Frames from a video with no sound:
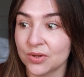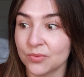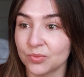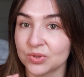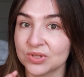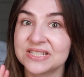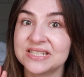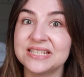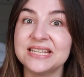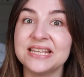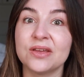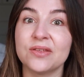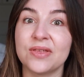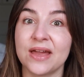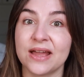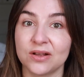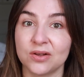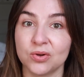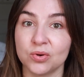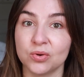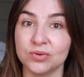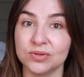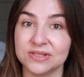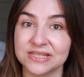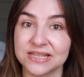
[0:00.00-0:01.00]
we'll see how that
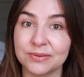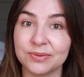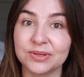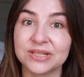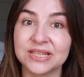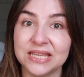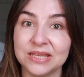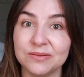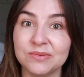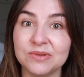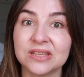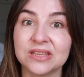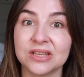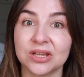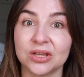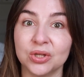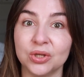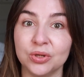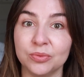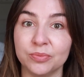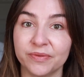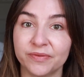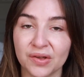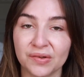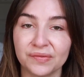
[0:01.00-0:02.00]
goes. I will keep you in the
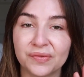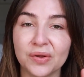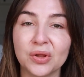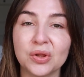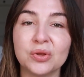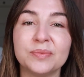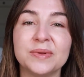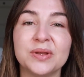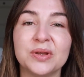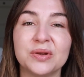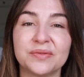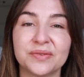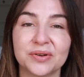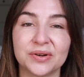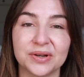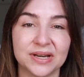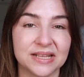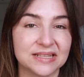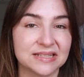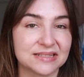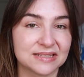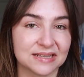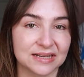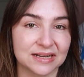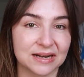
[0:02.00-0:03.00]
loop. Follow me over
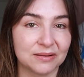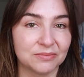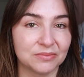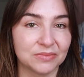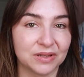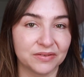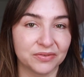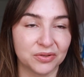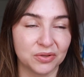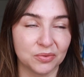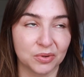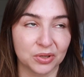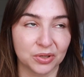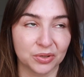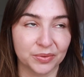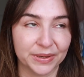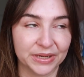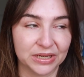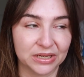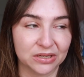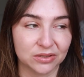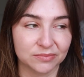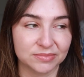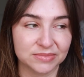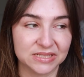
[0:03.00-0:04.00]
on Instagram if you want
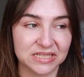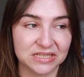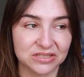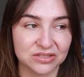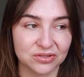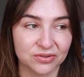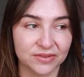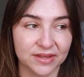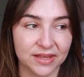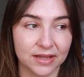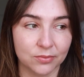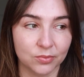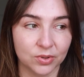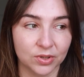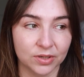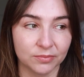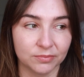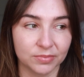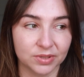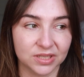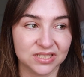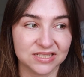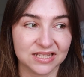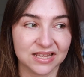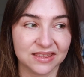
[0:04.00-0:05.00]
quicker updates on that one,
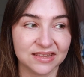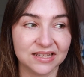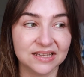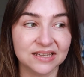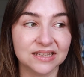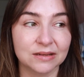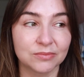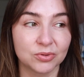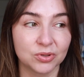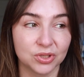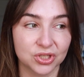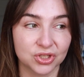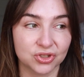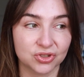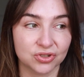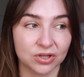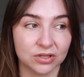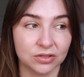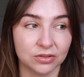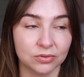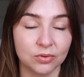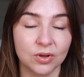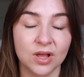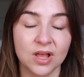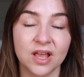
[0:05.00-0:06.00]
because I think I'm going to
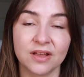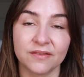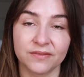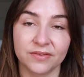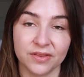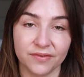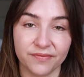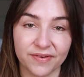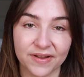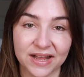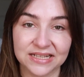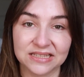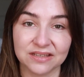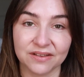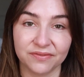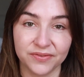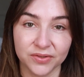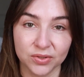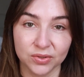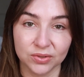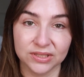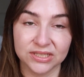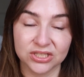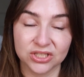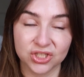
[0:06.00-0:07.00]
struggle for the fact I
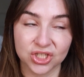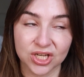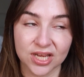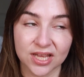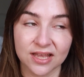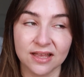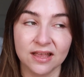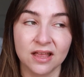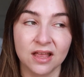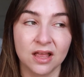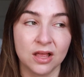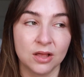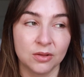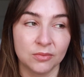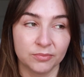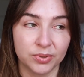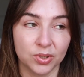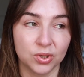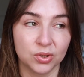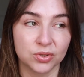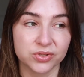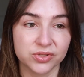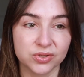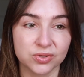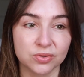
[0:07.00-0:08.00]
feel like shit, but
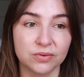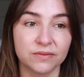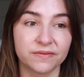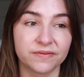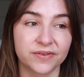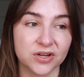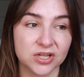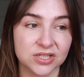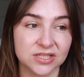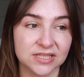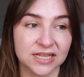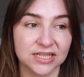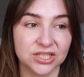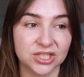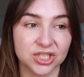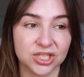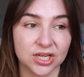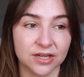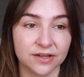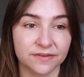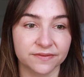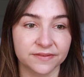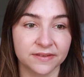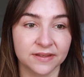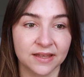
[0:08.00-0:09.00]
also first night
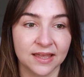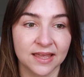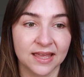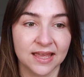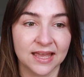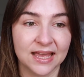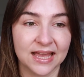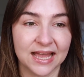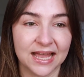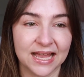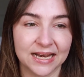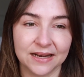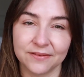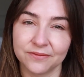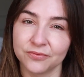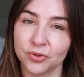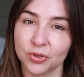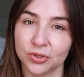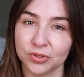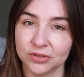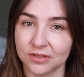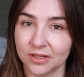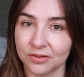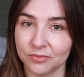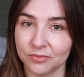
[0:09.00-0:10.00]
shift and I've
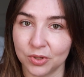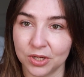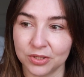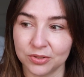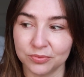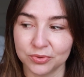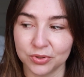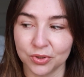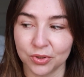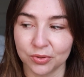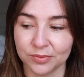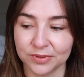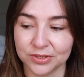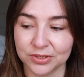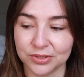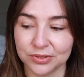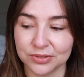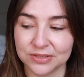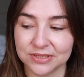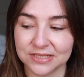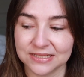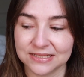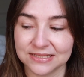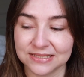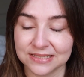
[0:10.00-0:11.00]
not what I would normally do
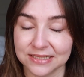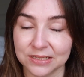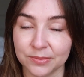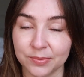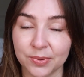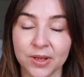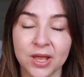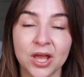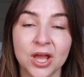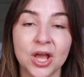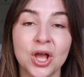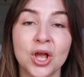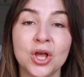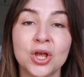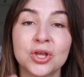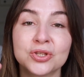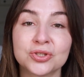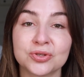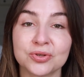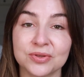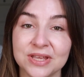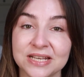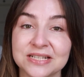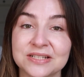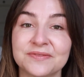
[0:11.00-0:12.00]
to sleep.
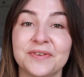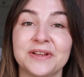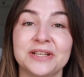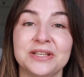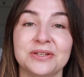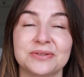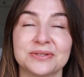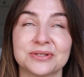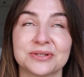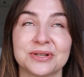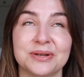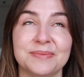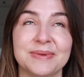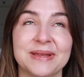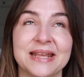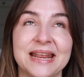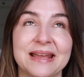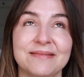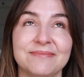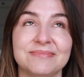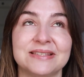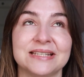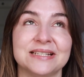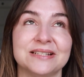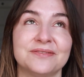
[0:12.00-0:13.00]
So this video is going to be
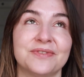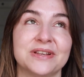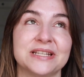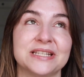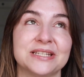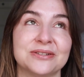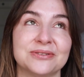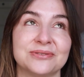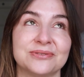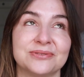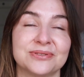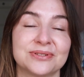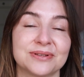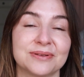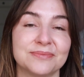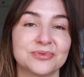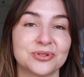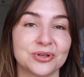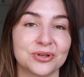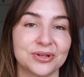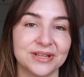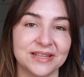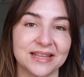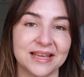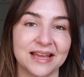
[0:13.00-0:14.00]
an empties video. So I'm
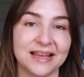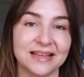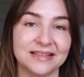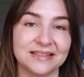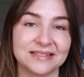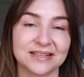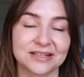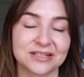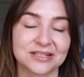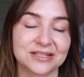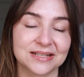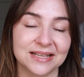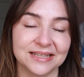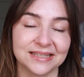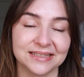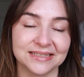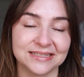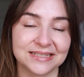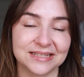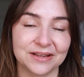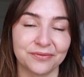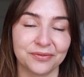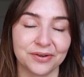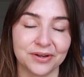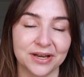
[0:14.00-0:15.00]
sorry that is a
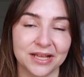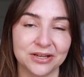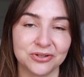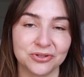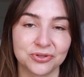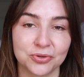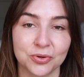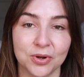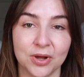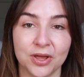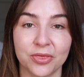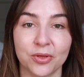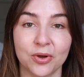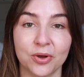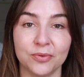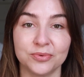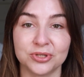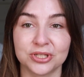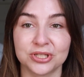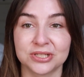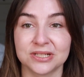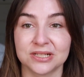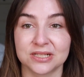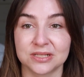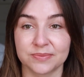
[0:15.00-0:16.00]
slightly different intro. I thought I would
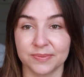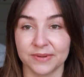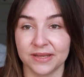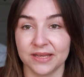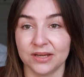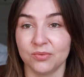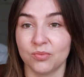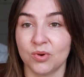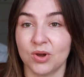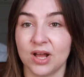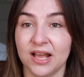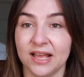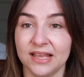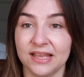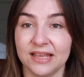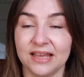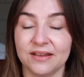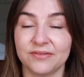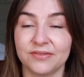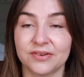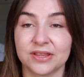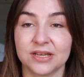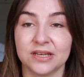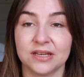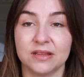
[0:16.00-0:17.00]
just explain why
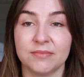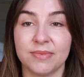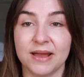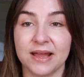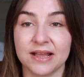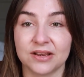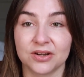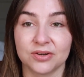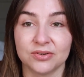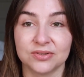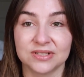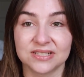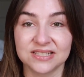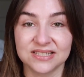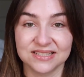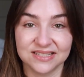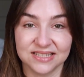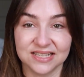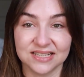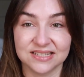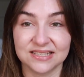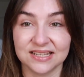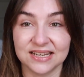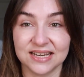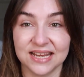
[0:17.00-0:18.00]
everything in the background is in
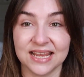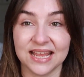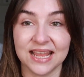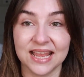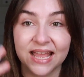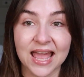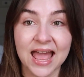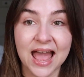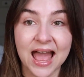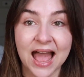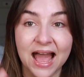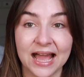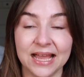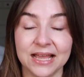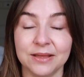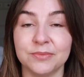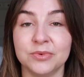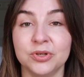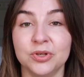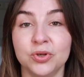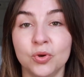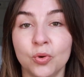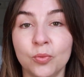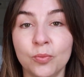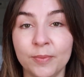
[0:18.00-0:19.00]
disarray. I am
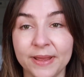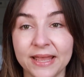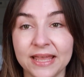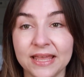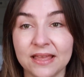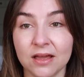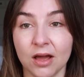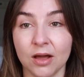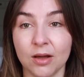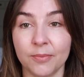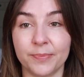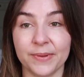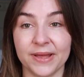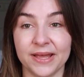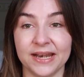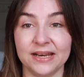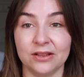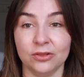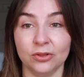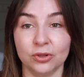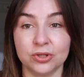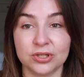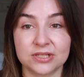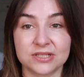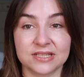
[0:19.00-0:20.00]
in no makeup and
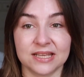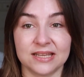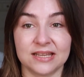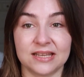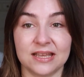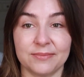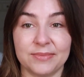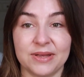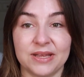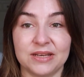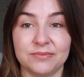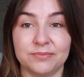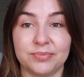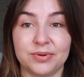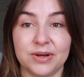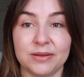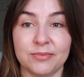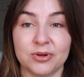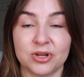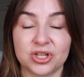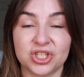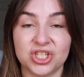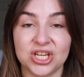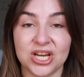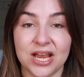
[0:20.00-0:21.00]
it looks like I'm in pretty
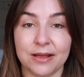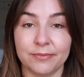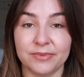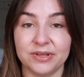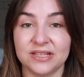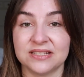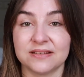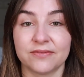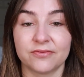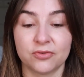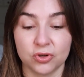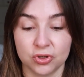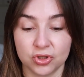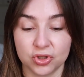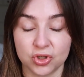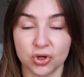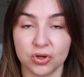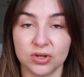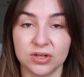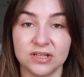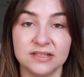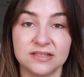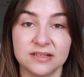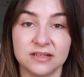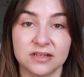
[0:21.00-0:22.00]
much jammies. I've got
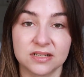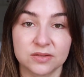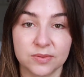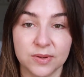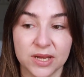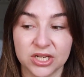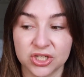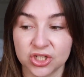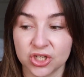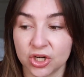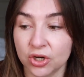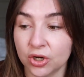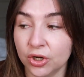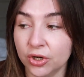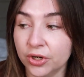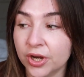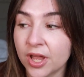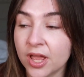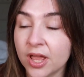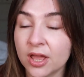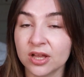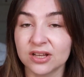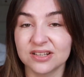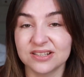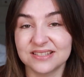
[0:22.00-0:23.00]
joggies and a sweatshirt on
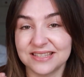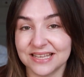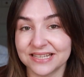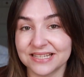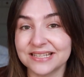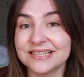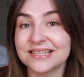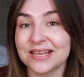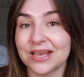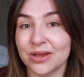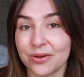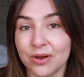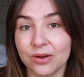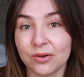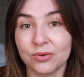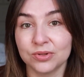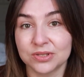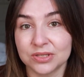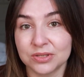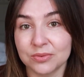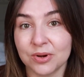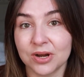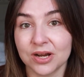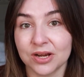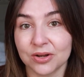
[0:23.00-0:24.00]
because this is how I go
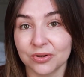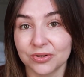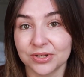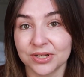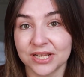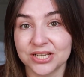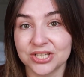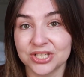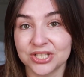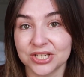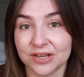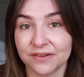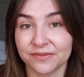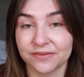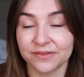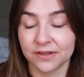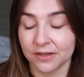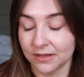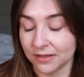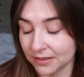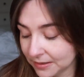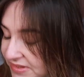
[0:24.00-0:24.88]
to work on night shift.